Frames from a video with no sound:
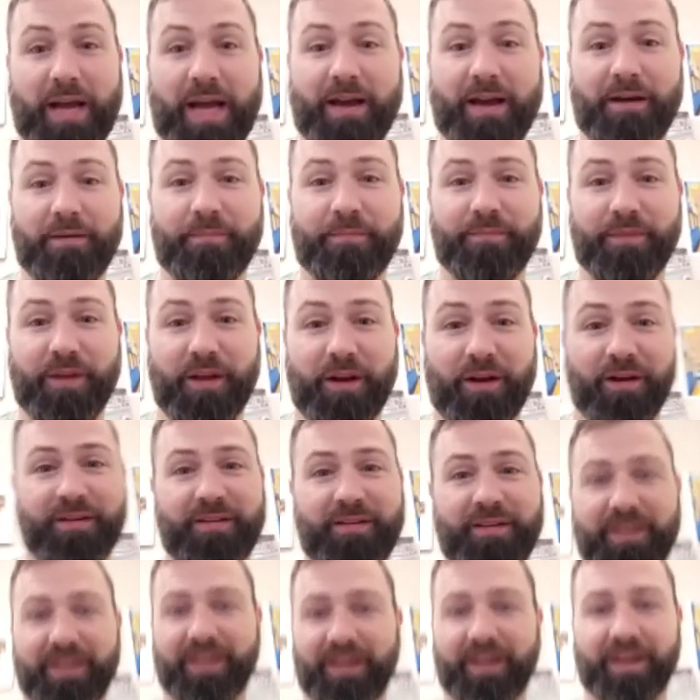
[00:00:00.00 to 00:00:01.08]
at him. You
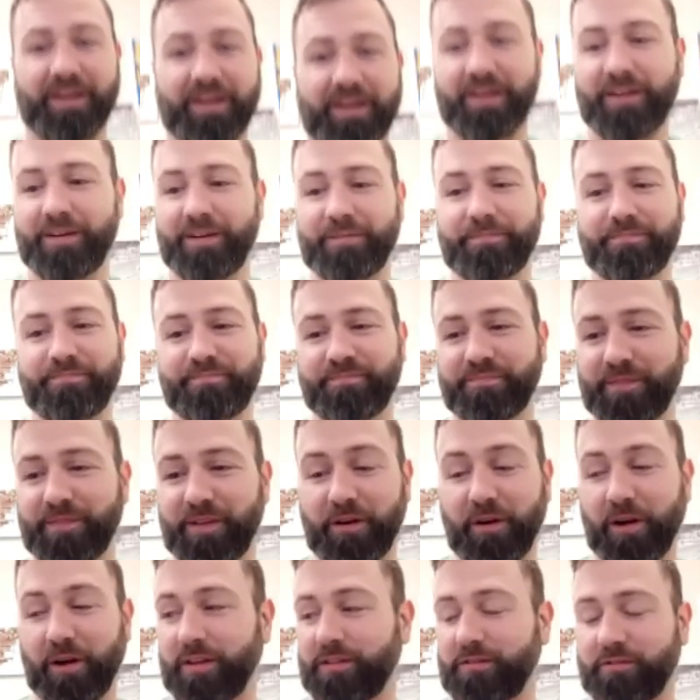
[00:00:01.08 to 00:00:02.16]
know, um,
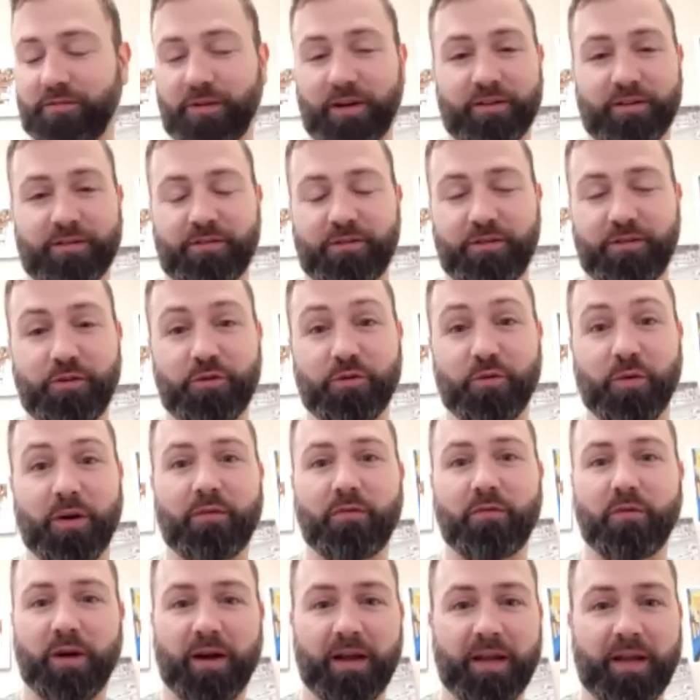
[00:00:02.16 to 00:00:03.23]
you know I'll I'll use
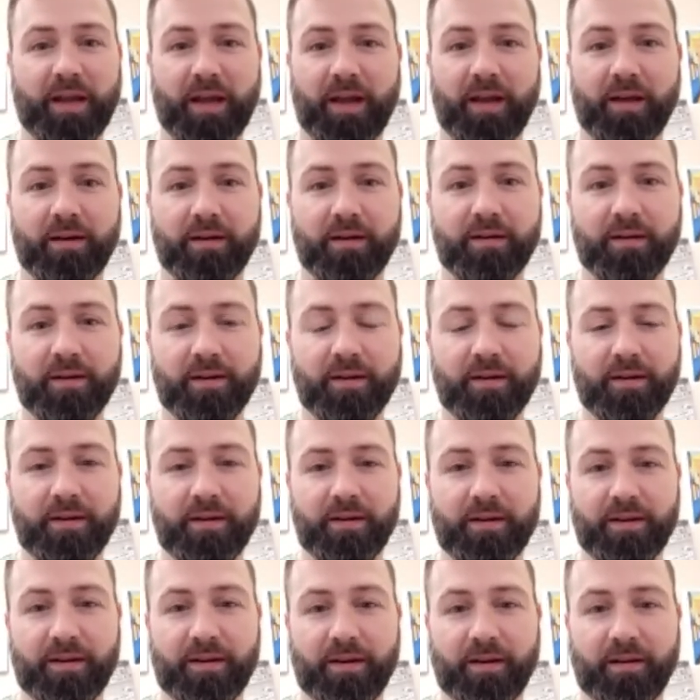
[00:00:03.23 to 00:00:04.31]
whatever I can.
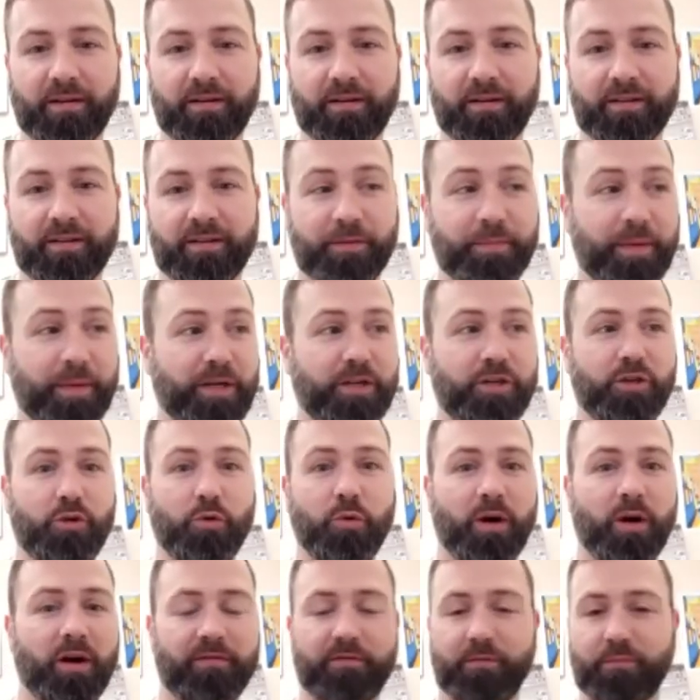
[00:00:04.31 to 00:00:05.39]
You know, I'll take my
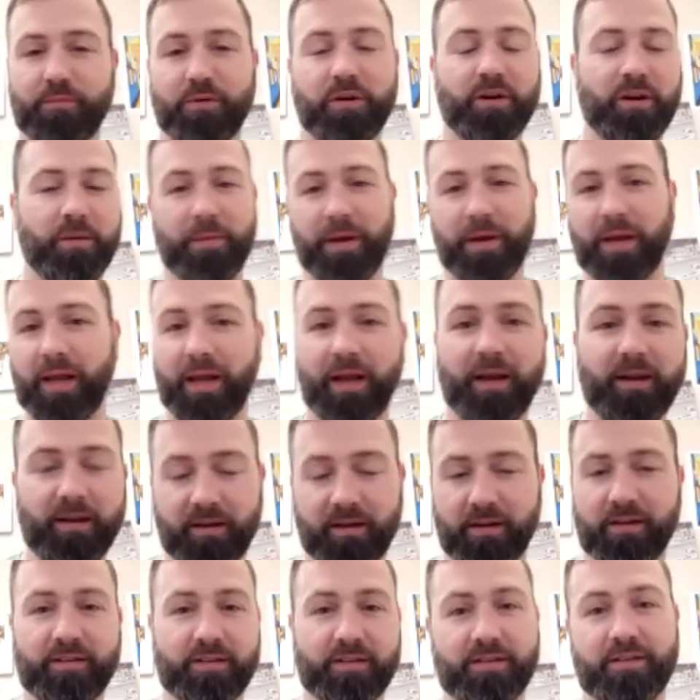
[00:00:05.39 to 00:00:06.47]
shoe off and put it on my
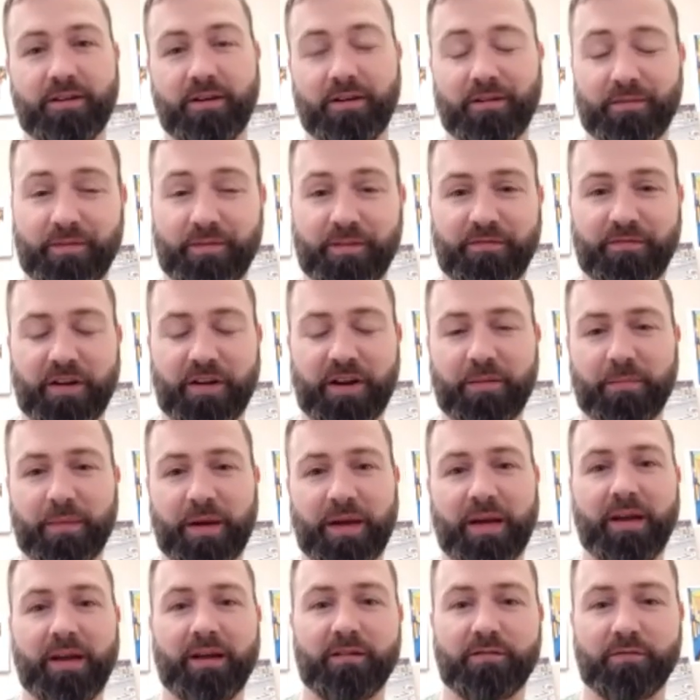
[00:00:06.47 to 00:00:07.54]
hand and start defending
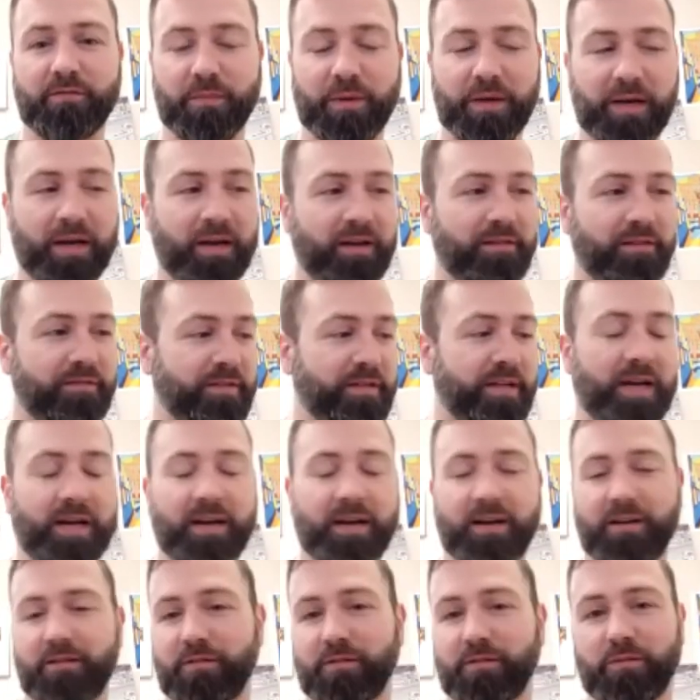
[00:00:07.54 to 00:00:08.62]
my hand from a knife
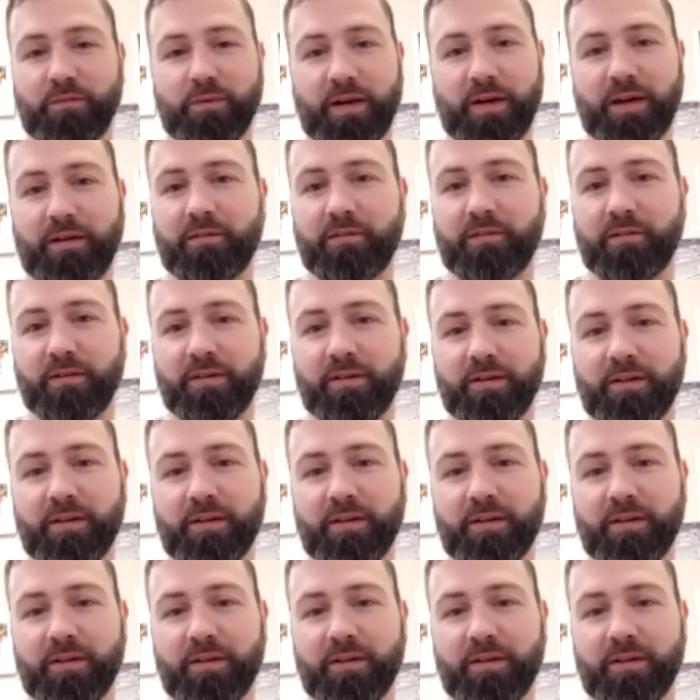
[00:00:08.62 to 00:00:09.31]
attack or whatever.